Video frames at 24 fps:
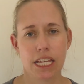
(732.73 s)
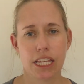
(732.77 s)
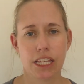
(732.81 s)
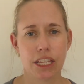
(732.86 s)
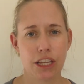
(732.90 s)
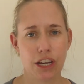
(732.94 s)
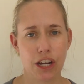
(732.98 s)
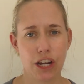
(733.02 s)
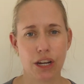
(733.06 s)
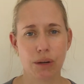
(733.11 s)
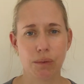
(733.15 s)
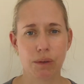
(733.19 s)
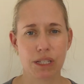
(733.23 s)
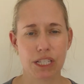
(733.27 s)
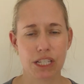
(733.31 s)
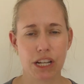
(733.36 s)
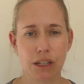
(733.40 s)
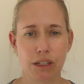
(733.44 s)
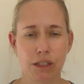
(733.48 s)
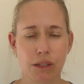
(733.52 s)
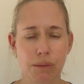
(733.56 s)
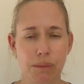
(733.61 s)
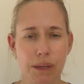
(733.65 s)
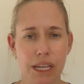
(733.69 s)
you know, it was
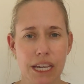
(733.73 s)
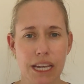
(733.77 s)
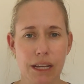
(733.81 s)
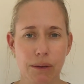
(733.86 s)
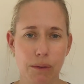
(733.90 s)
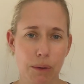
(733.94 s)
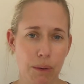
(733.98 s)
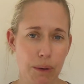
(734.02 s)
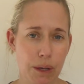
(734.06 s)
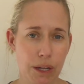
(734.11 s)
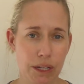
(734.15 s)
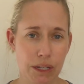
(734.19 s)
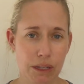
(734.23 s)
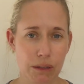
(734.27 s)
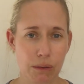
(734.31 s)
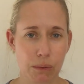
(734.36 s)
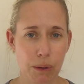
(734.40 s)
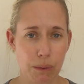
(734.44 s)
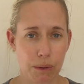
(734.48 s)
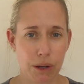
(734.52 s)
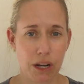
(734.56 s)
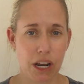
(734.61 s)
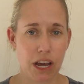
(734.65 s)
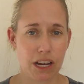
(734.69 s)
not to be, and
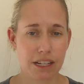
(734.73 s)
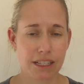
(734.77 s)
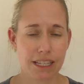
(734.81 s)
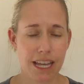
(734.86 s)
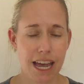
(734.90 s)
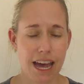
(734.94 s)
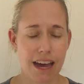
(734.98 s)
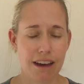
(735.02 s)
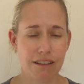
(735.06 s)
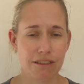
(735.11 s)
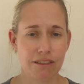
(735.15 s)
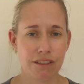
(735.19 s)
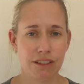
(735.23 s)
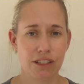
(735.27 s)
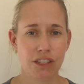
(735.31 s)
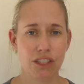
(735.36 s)
we were locked down.